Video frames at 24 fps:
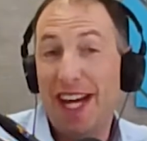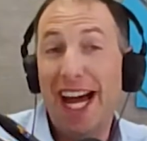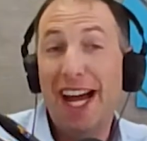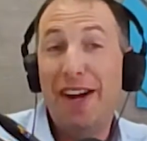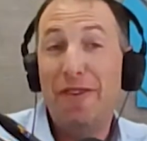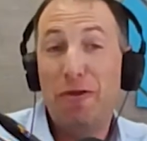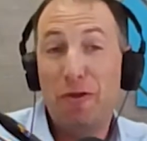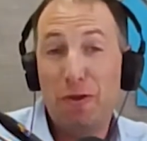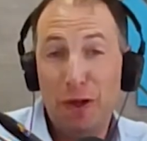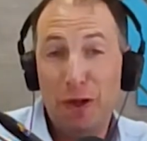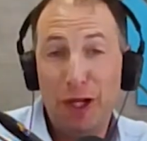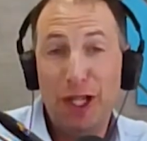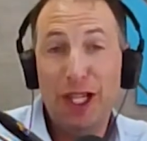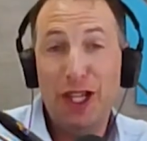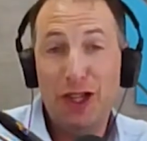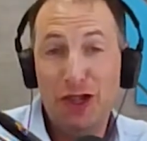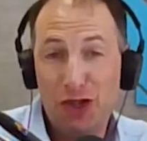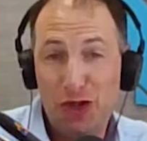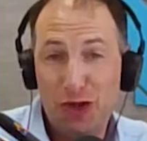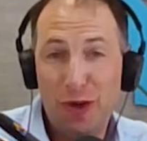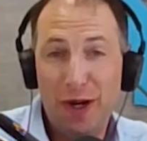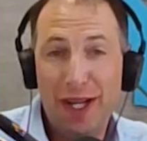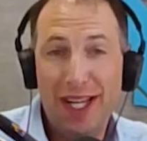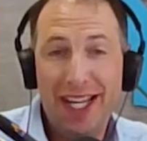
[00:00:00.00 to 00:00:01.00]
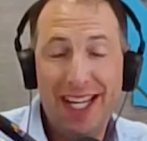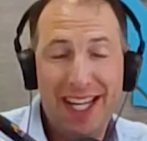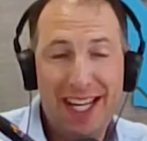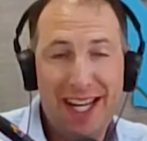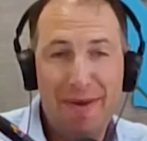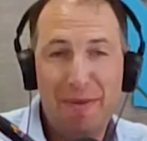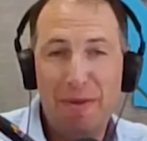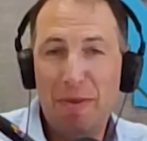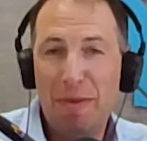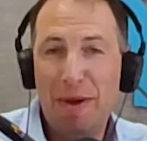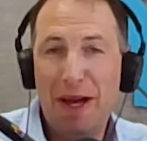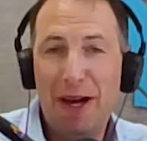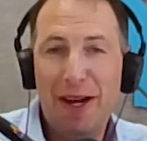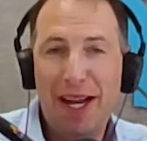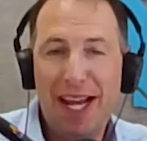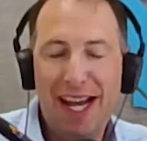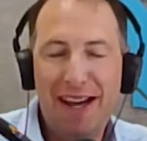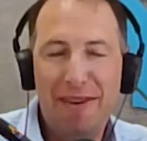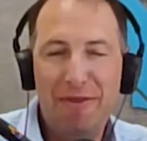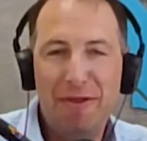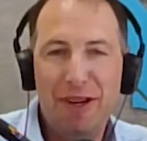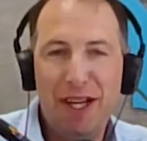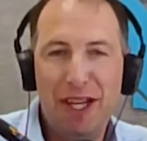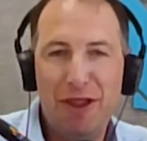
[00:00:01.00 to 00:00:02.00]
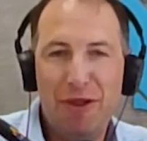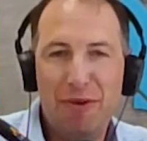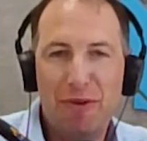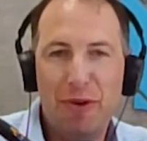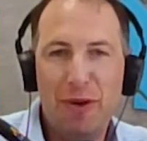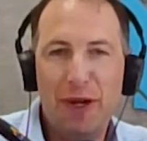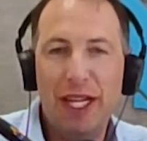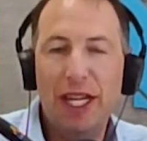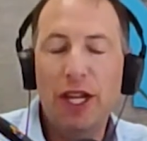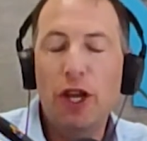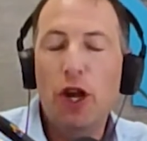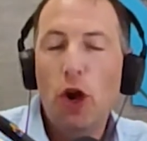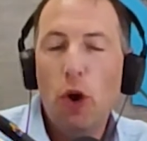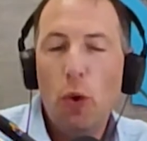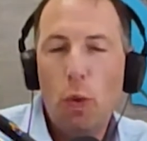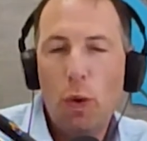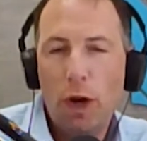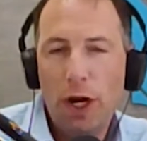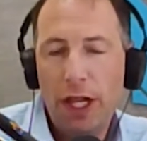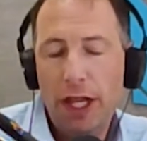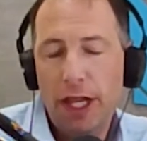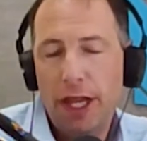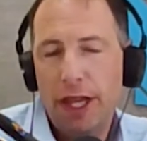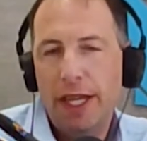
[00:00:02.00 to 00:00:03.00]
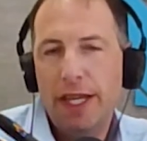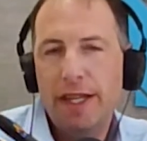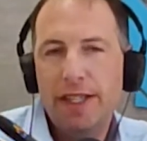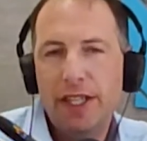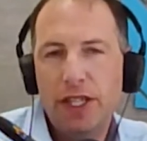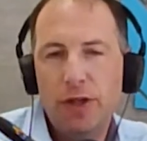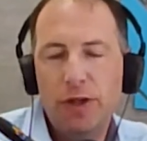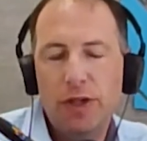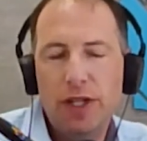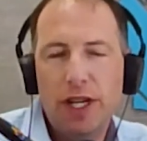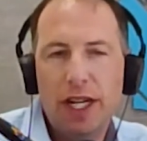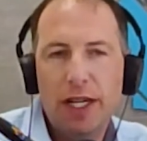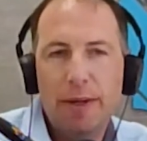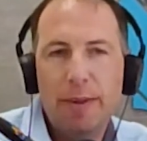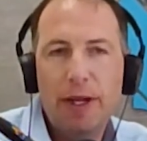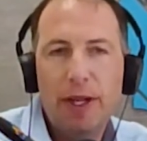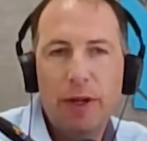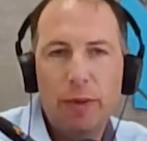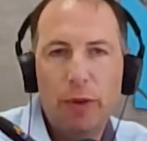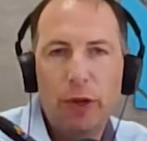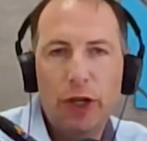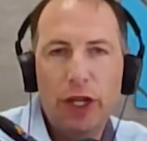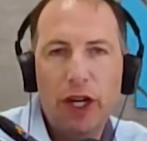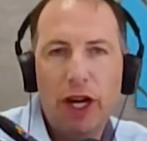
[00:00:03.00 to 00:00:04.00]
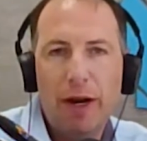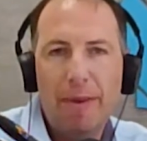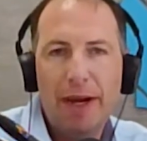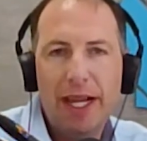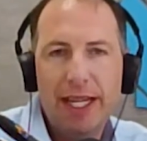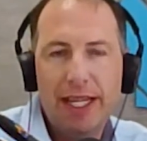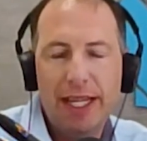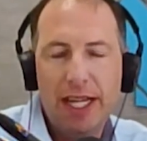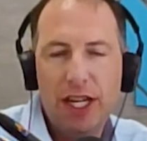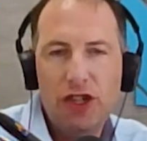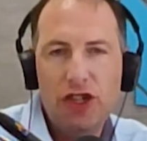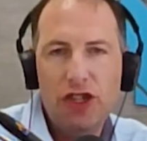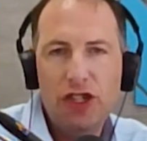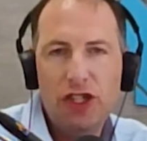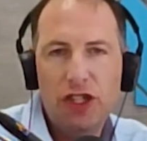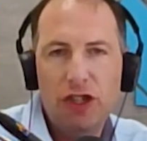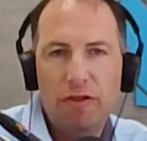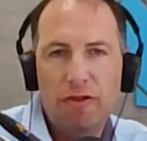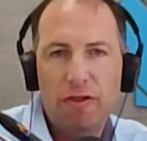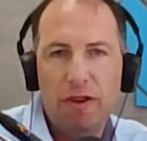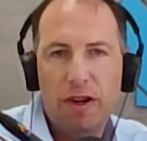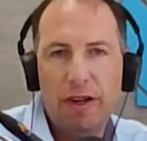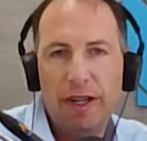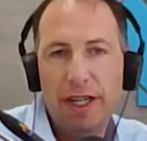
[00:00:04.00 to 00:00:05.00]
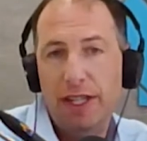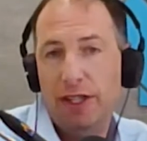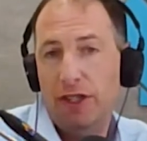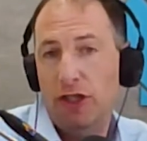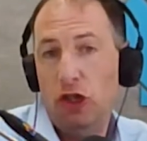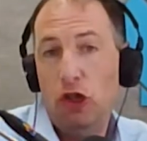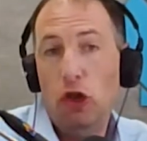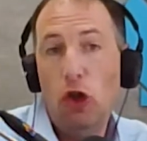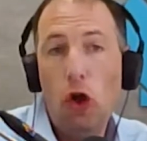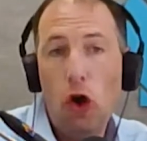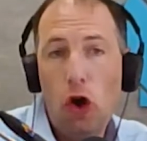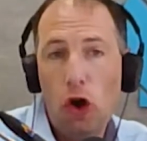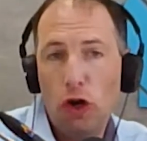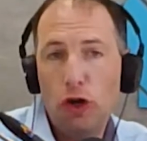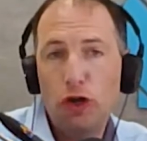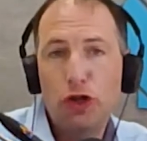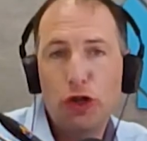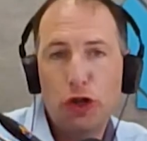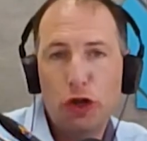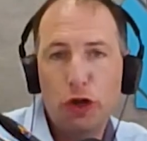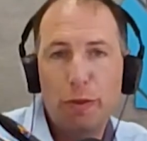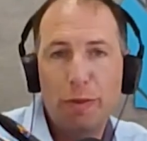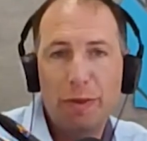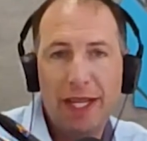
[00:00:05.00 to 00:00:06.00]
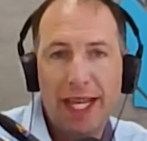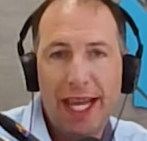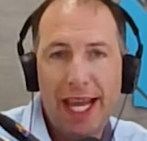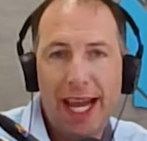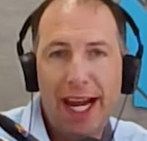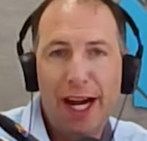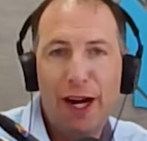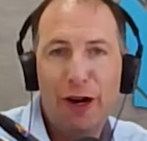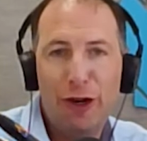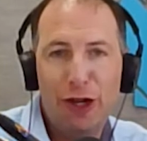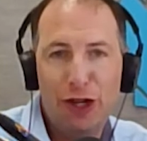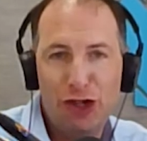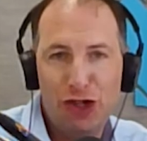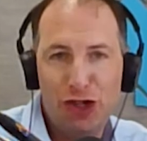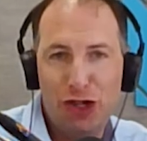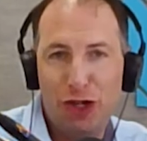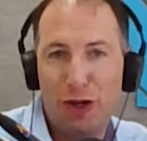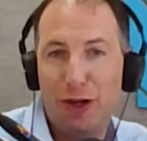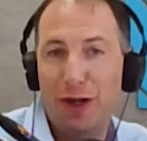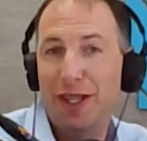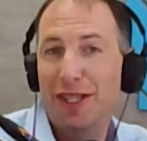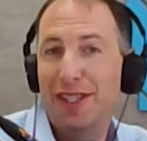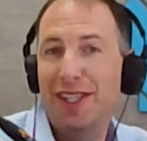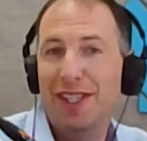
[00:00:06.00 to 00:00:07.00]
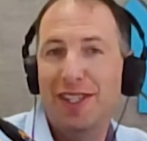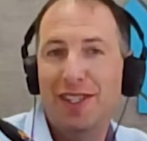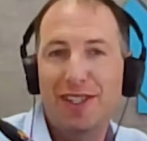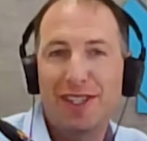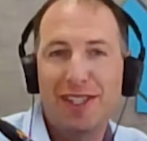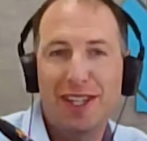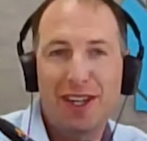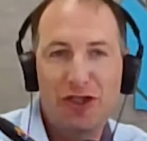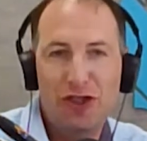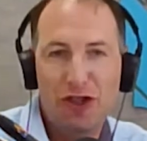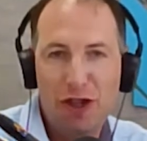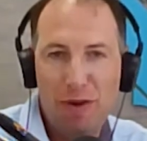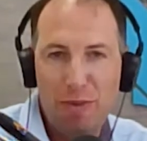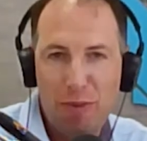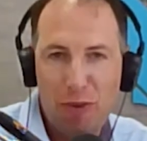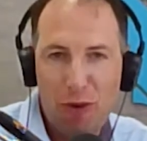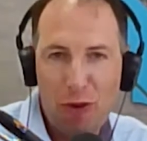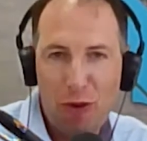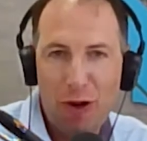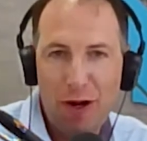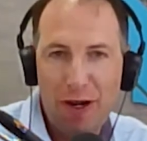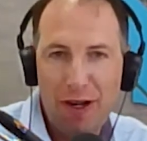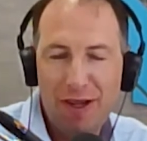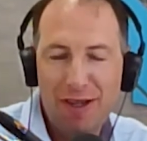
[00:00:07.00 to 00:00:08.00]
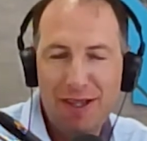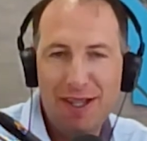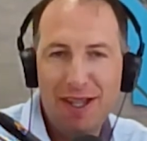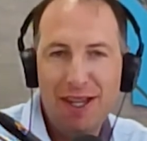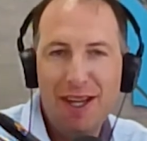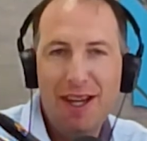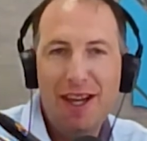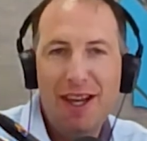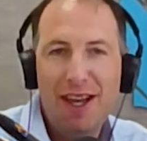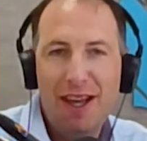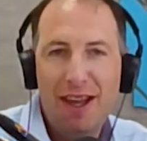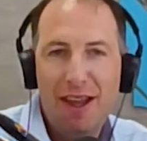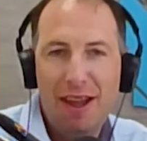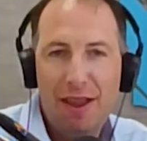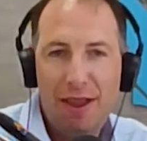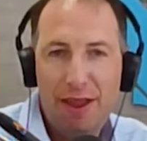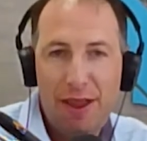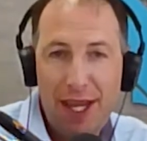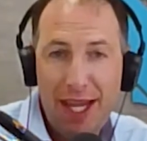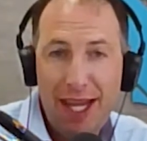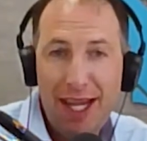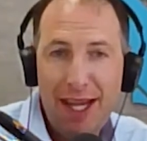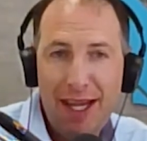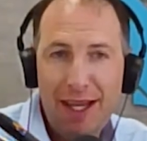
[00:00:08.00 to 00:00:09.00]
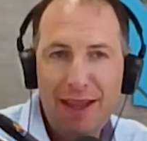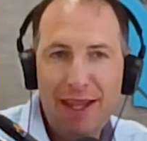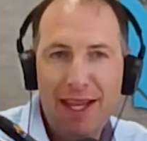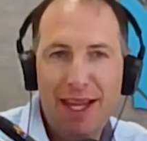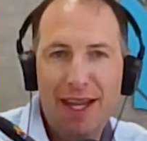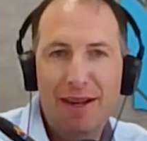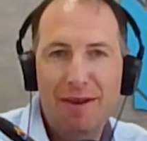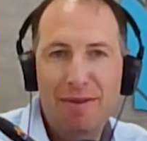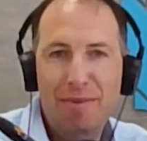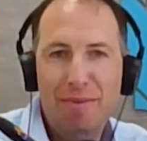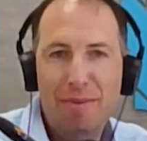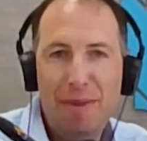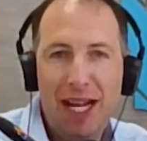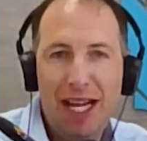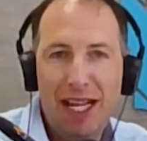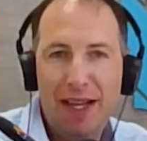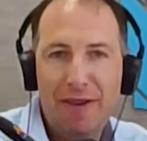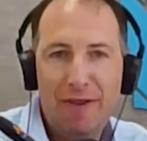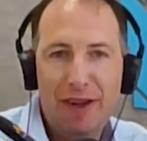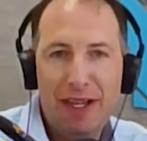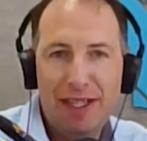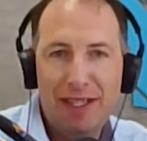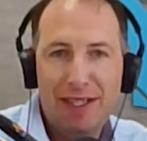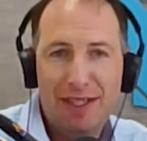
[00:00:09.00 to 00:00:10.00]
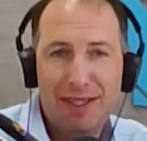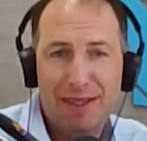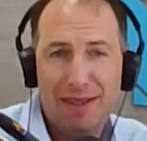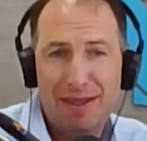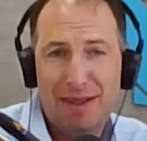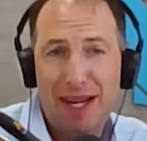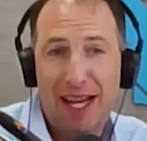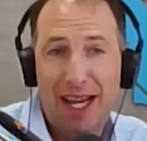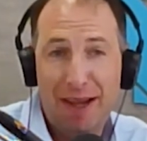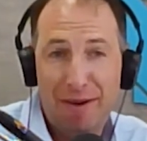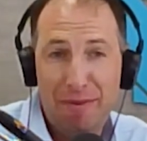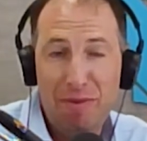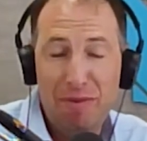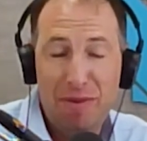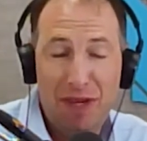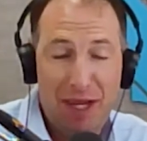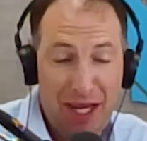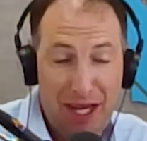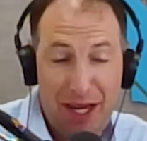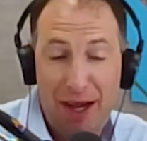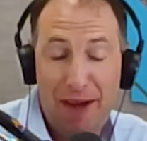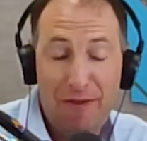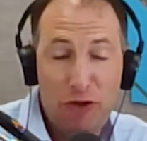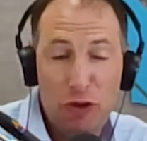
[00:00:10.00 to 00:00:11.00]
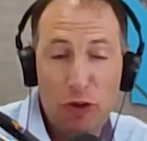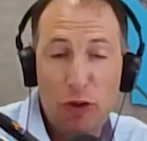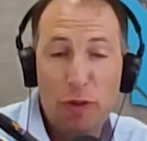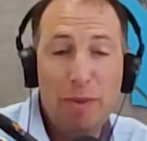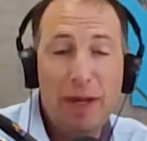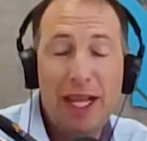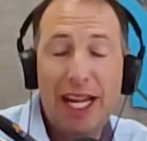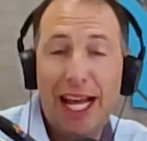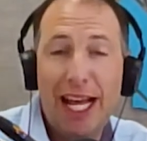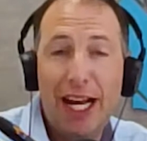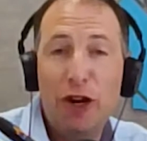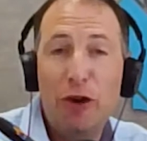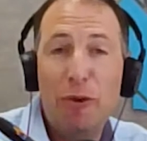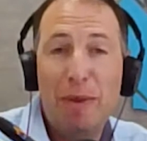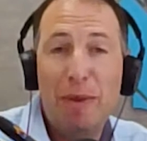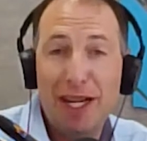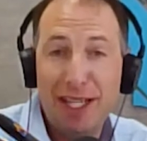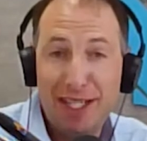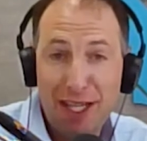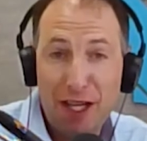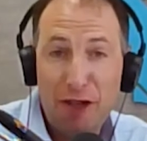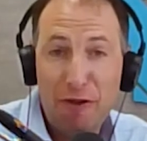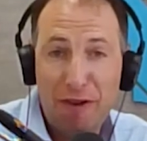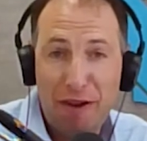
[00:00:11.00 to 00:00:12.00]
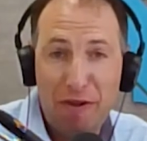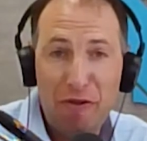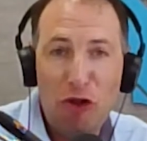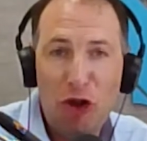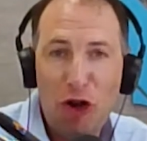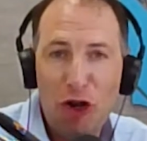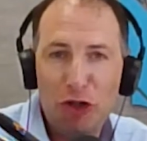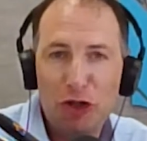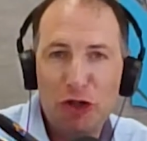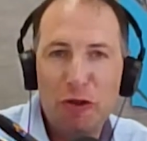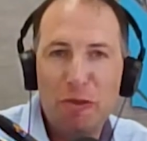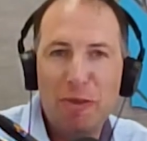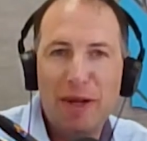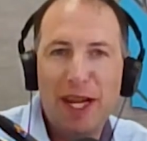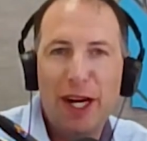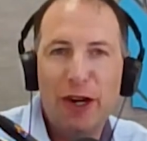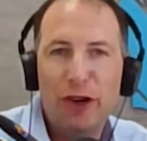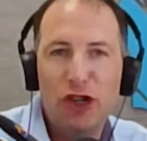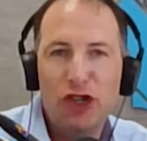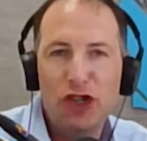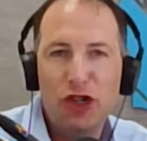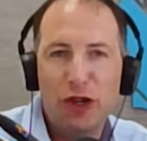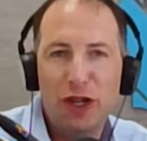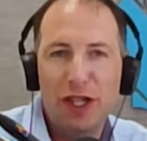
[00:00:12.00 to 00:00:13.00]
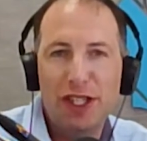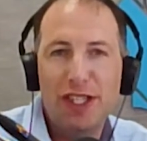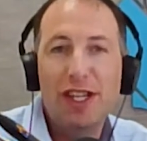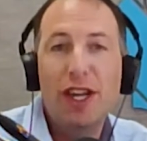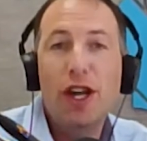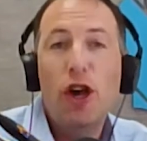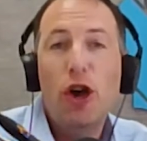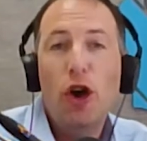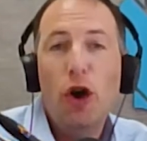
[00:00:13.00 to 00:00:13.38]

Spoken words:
I've really enjoyed it. I'm about halfway through it. One of the things that you talked about that really caught my attention so far is long-term care insurance is such an important thing that many of us, I have to admit, I don't myself have long-term care insurance.